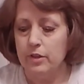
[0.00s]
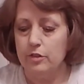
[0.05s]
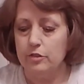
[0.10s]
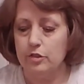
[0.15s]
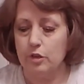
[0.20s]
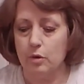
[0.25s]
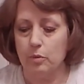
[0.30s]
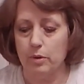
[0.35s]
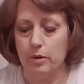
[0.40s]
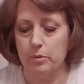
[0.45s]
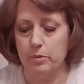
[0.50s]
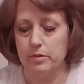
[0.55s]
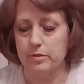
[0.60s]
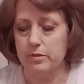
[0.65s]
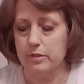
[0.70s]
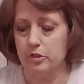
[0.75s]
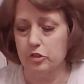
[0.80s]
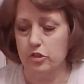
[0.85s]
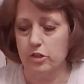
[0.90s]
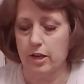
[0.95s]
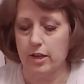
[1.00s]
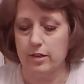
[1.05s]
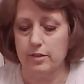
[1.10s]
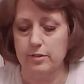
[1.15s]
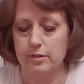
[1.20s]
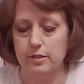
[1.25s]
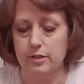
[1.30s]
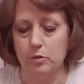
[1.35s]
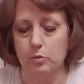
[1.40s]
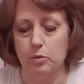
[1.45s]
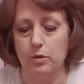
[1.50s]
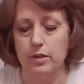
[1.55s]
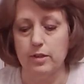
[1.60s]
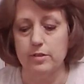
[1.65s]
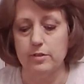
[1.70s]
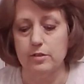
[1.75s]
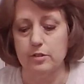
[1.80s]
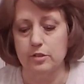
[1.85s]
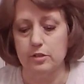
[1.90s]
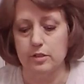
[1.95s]
So what was suggested was
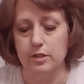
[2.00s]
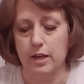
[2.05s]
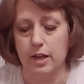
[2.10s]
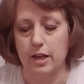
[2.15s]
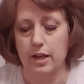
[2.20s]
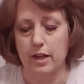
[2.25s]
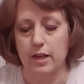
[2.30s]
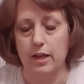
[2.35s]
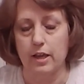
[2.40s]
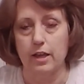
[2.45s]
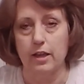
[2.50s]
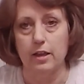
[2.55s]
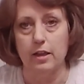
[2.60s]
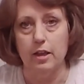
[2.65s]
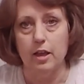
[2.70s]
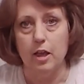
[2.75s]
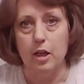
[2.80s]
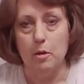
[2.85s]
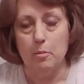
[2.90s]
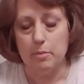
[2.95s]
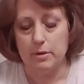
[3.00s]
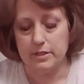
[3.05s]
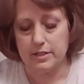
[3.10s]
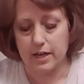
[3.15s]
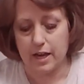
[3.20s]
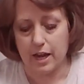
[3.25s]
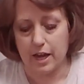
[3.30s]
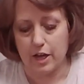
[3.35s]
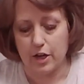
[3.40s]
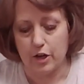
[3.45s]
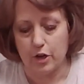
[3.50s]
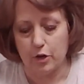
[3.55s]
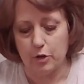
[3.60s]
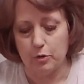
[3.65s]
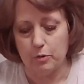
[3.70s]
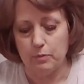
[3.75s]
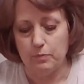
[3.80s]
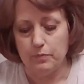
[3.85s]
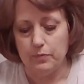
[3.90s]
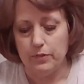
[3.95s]
to take a
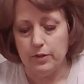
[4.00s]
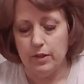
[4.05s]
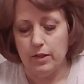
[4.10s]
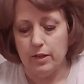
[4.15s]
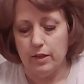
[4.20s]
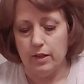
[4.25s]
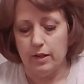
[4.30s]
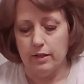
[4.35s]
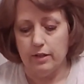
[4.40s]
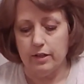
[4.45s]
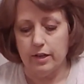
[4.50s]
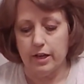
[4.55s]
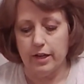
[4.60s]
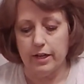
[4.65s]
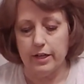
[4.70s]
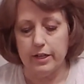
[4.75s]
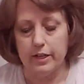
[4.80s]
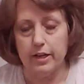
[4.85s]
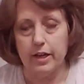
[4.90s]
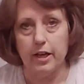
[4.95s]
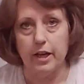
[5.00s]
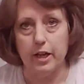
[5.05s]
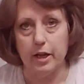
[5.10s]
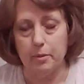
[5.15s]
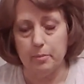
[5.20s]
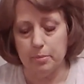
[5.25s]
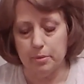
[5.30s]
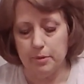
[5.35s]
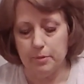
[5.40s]
potato, cut it up,